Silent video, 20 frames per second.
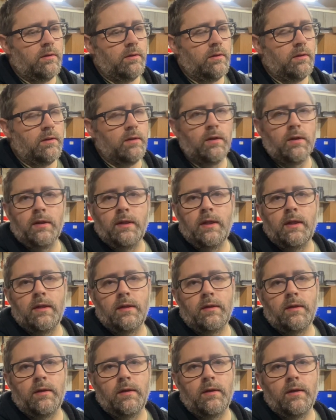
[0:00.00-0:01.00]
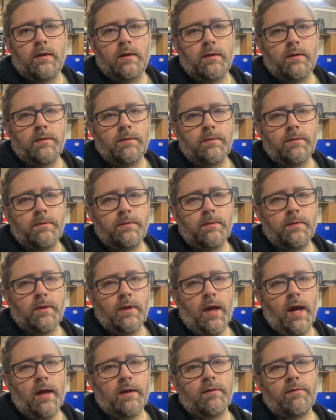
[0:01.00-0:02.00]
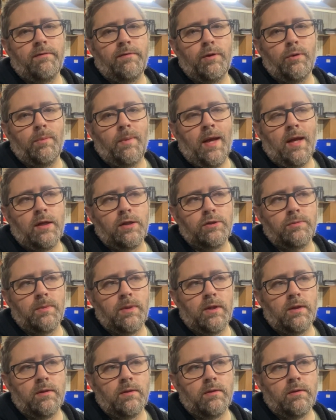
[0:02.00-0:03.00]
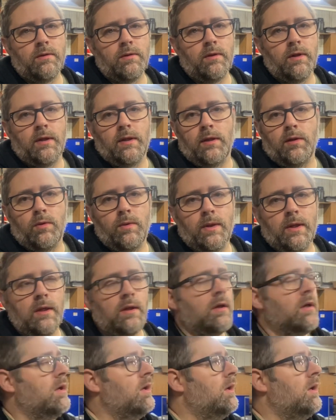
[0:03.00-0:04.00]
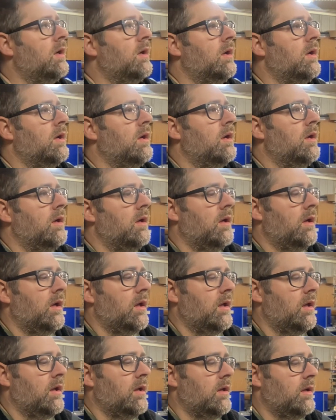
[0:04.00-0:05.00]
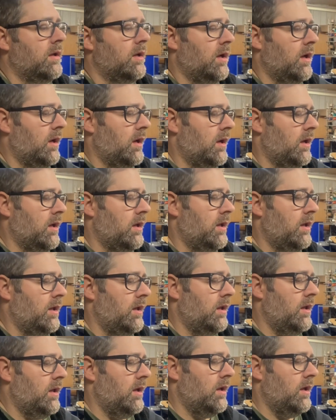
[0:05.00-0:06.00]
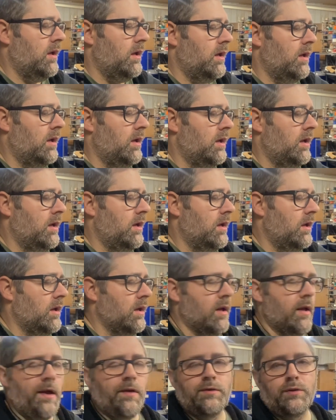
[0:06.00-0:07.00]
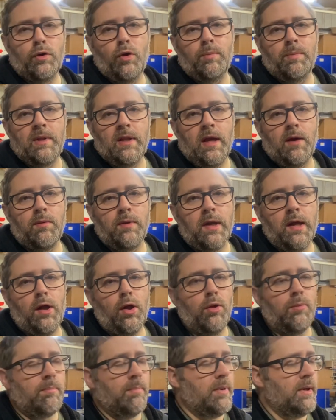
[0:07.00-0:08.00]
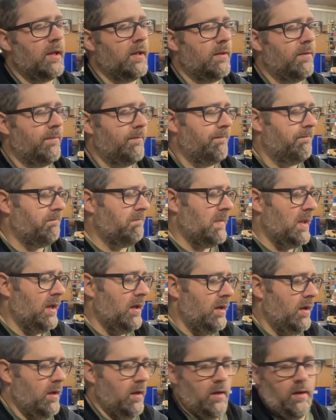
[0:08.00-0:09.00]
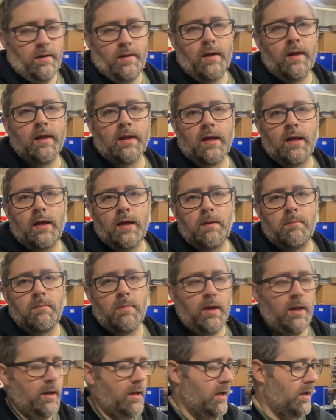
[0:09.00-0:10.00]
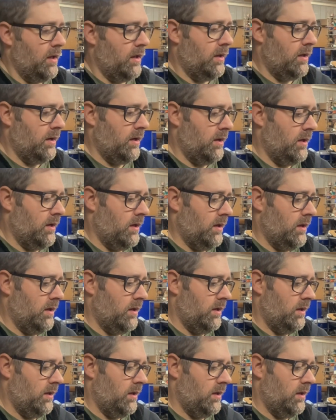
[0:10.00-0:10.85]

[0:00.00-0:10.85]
deleted the active fuel management, the DOD, and I was hoping that would help, but it came, and